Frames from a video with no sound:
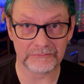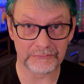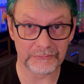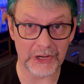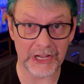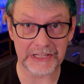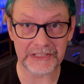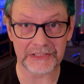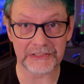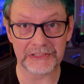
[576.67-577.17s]

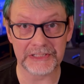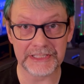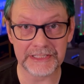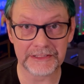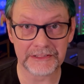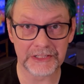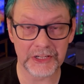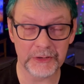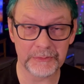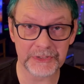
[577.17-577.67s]
practically
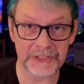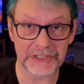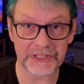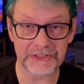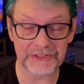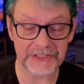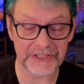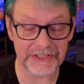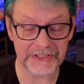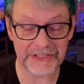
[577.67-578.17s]

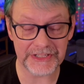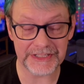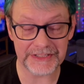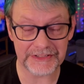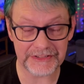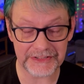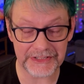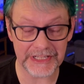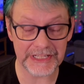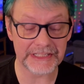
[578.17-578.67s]
comatose because she's
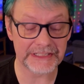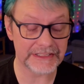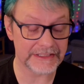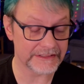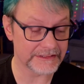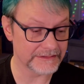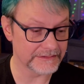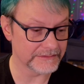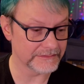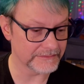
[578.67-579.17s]
just
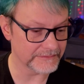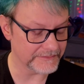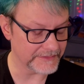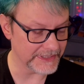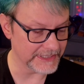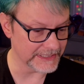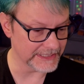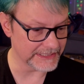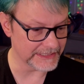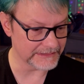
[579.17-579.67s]

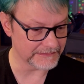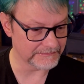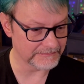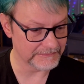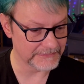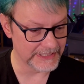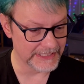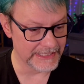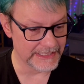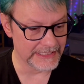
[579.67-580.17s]
feeling
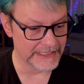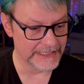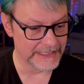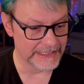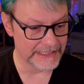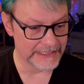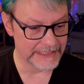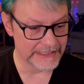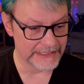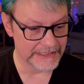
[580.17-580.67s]

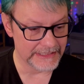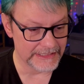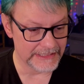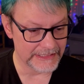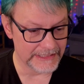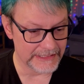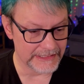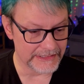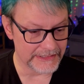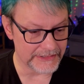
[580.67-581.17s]

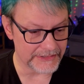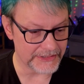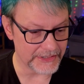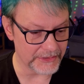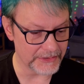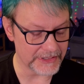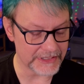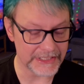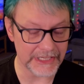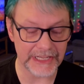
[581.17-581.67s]

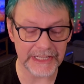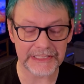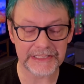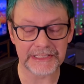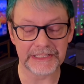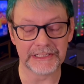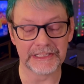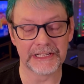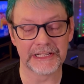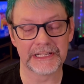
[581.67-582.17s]
so
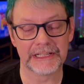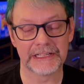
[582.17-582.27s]
exhausted.